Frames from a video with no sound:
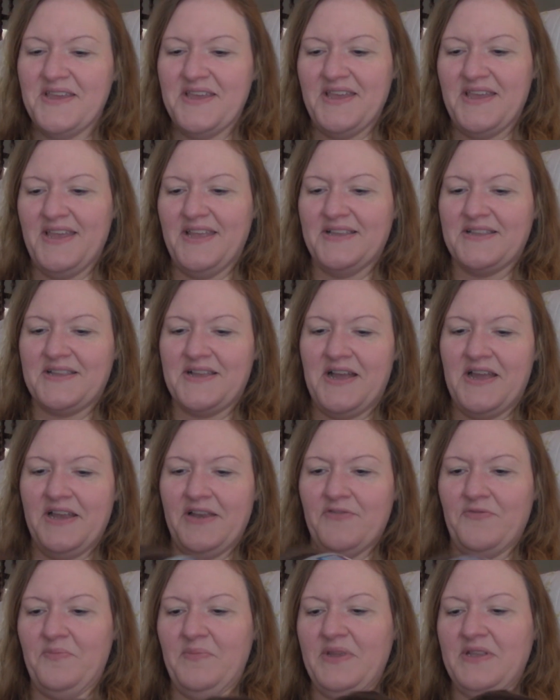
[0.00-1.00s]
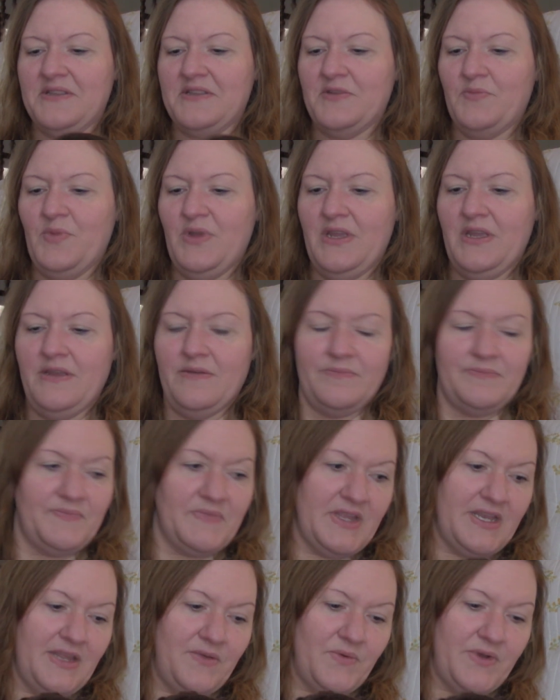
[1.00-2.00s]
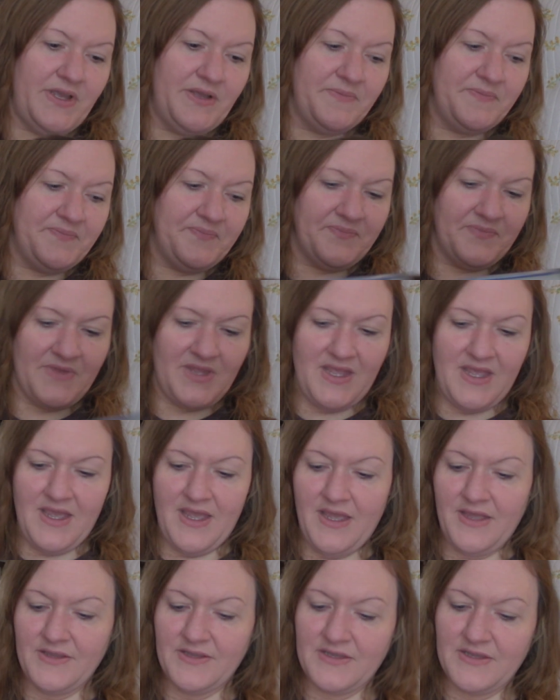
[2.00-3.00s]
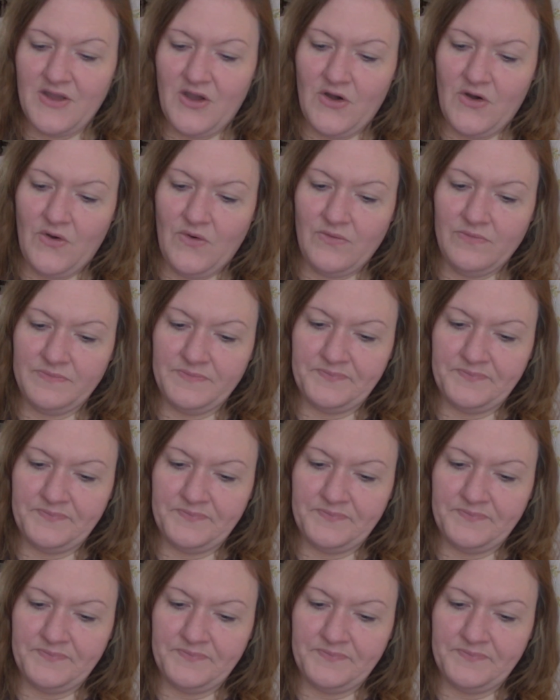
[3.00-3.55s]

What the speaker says: it's kind of meant to be. Anyway, so